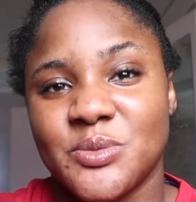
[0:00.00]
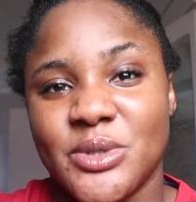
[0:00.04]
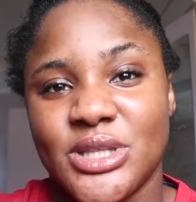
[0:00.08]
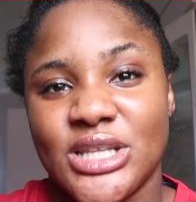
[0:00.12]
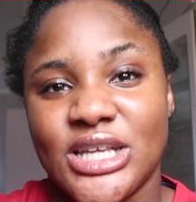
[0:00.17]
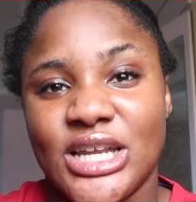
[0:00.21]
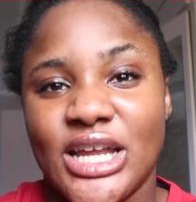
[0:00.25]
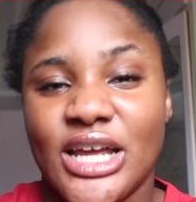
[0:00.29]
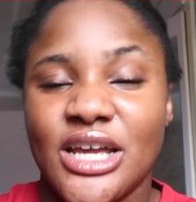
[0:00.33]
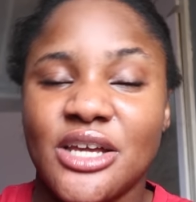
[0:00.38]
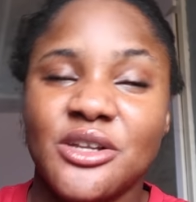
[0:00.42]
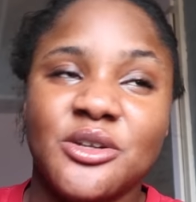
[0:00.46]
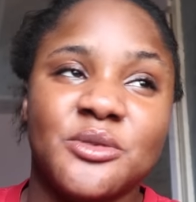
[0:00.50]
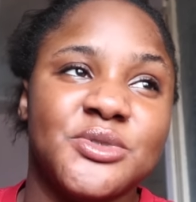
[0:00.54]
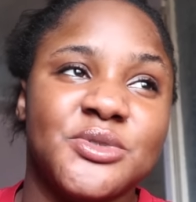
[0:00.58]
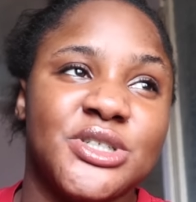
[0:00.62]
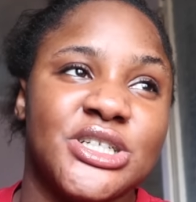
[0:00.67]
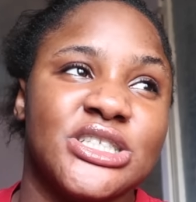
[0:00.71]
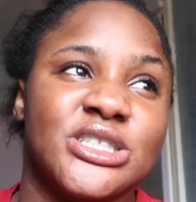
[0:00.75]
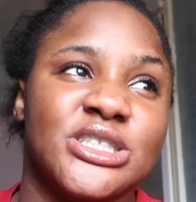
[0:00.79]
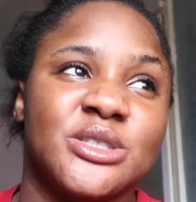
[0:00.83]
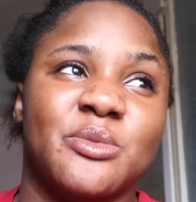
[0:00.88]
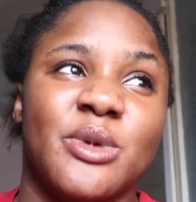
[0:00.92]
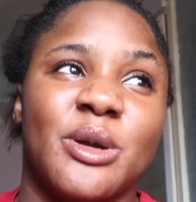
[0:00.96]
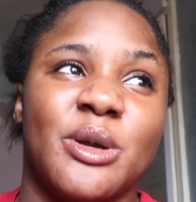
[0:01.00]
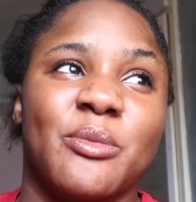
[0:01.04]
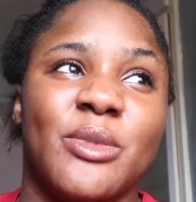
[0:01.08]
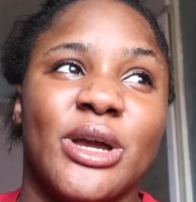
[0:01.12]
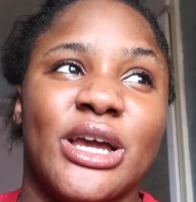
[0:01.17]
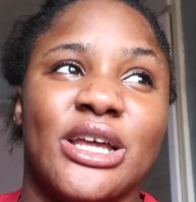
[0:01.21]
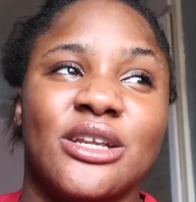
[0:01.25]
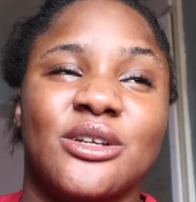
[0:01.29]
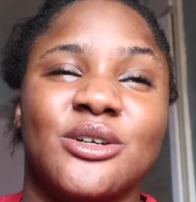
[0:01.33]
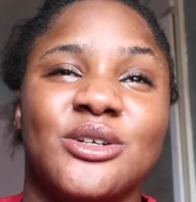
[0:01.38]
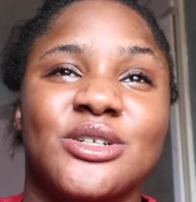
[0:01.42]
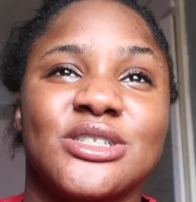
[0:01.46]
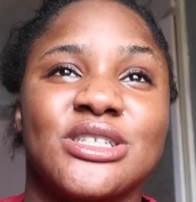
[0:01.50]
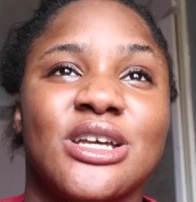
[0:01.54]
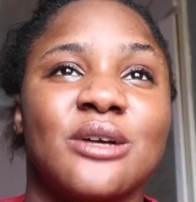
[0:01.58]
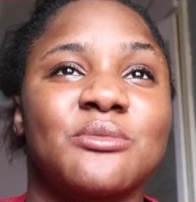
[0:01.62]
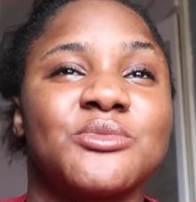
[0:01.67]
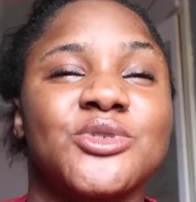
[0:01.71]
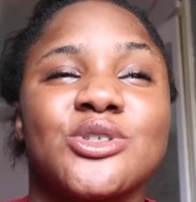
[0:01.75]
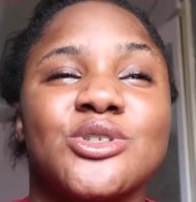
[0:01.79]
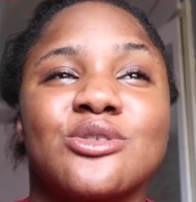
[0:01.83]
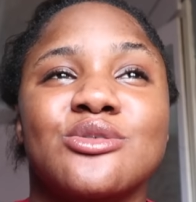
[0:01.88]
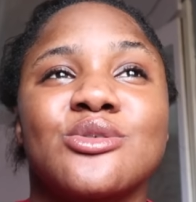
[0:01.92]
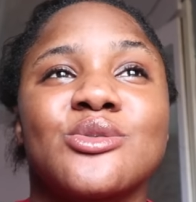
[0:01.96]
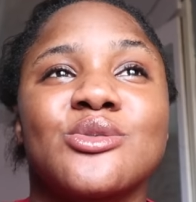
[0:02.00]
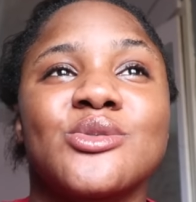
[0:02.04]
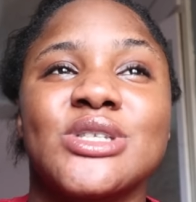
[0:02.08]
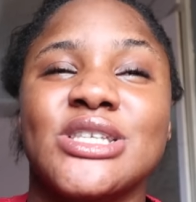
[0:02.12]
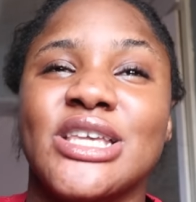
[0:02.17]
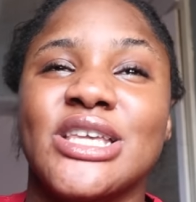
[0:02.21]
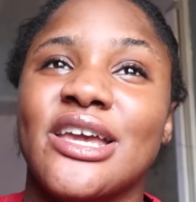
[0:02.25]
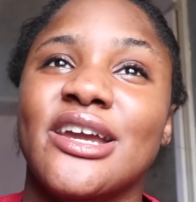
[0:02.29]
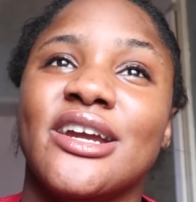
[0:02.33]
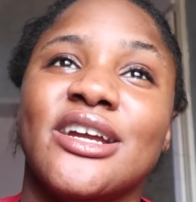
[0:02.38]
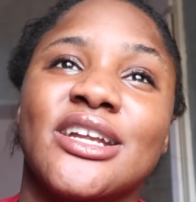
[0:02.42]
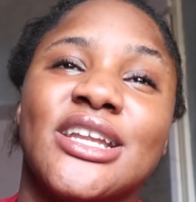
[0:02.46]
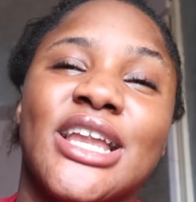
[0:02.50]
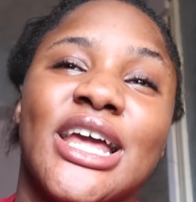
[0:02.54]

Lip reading: but then I end up changing my mind because I'm just so scared.